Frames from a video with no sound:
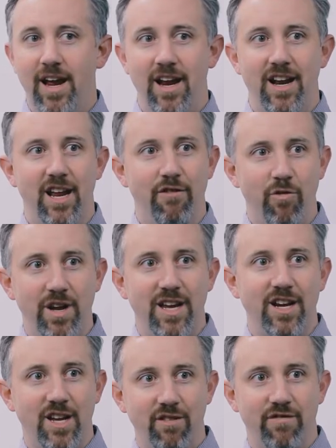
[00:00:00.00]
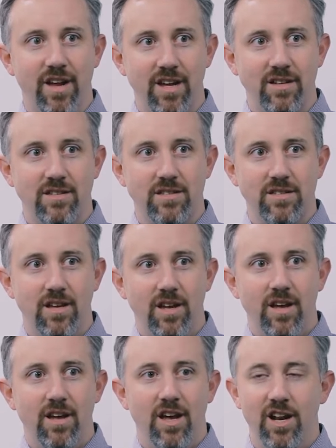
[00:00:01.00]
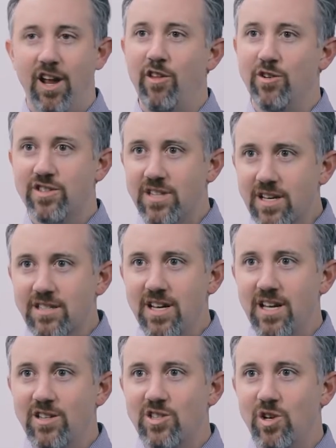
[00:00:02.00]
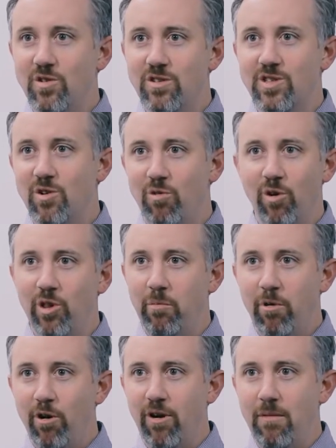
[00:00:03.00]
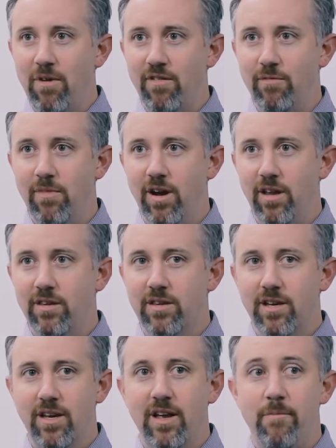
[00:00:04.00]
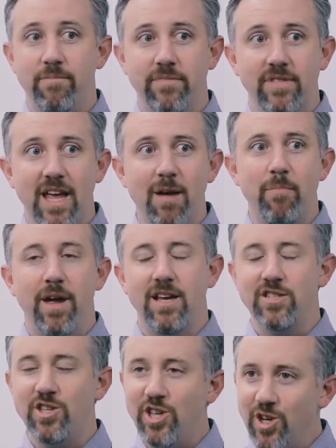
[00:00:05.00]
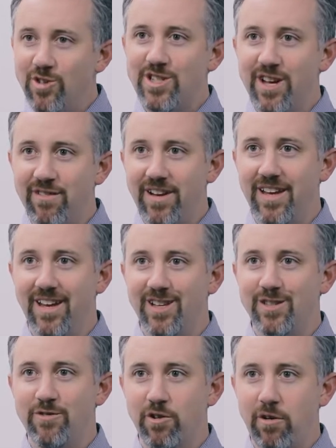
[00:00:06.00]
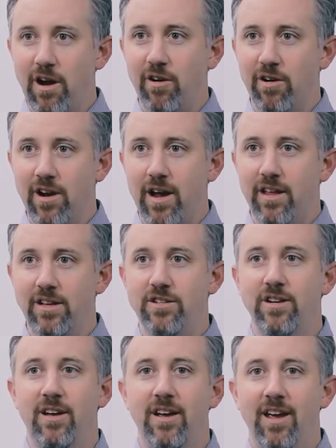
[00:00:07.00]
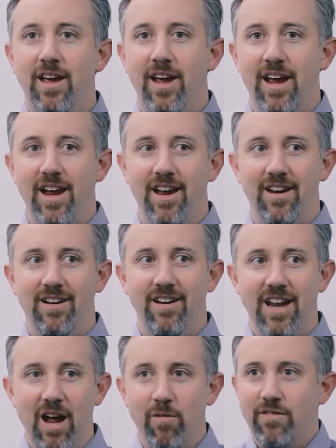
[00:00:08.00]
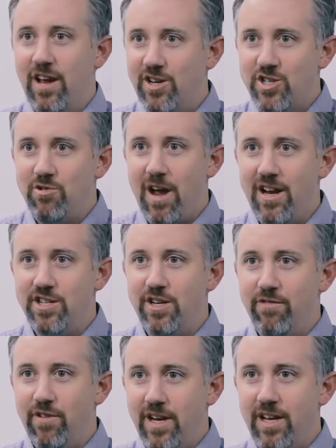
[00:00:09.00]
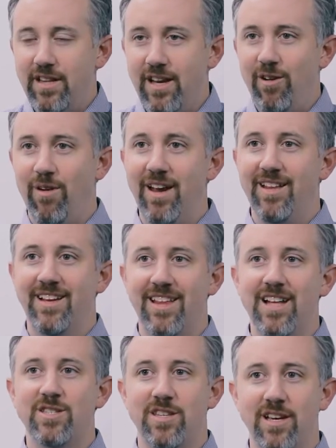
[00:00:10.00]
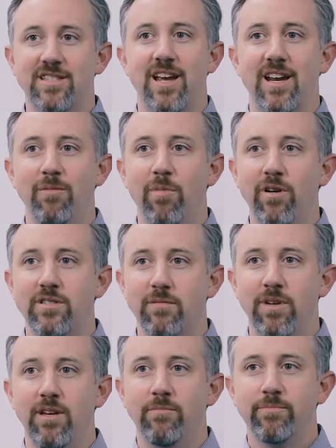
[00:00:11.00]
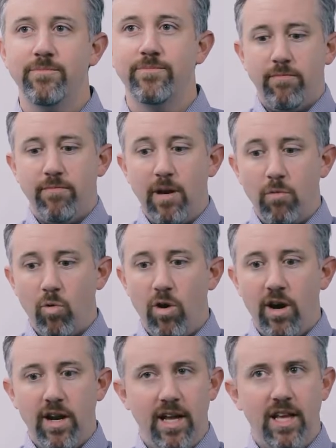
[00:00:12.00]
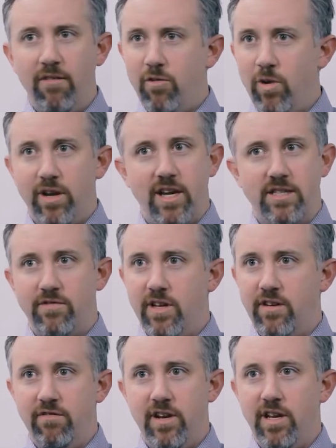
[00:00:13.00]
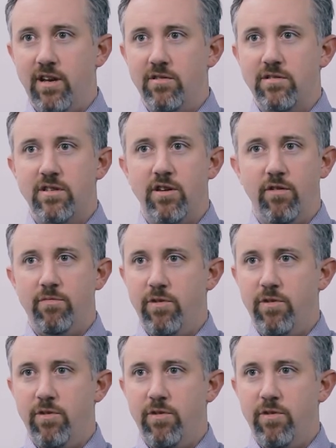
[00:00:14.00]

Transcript: And if we can convince another 16 students to enroll in the program every month, that pays huge dividends for Crowder College. And now we've got a strategy for getting there, right? Like, that's the exciting part to me. Number one, I love the way you guys have done the videos.